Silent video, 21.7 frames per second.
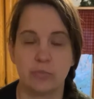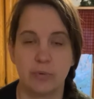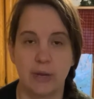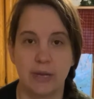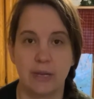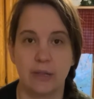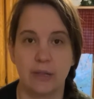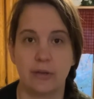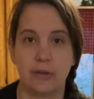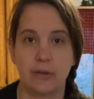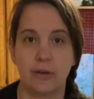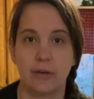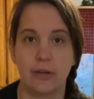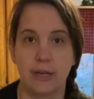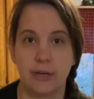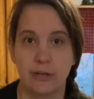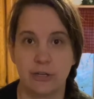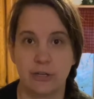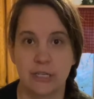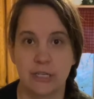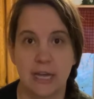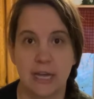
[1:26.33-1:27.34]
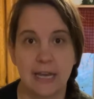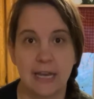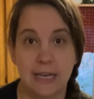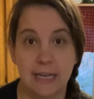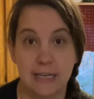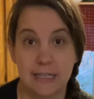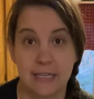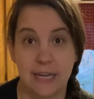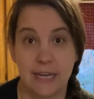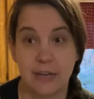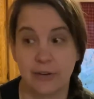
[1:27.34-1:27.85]
regular airtight
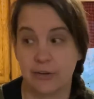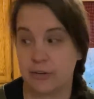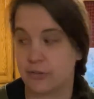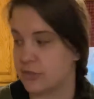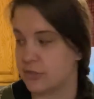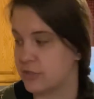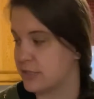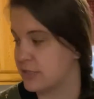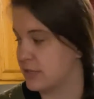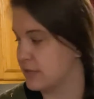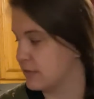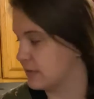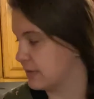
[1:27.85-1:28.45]
containers,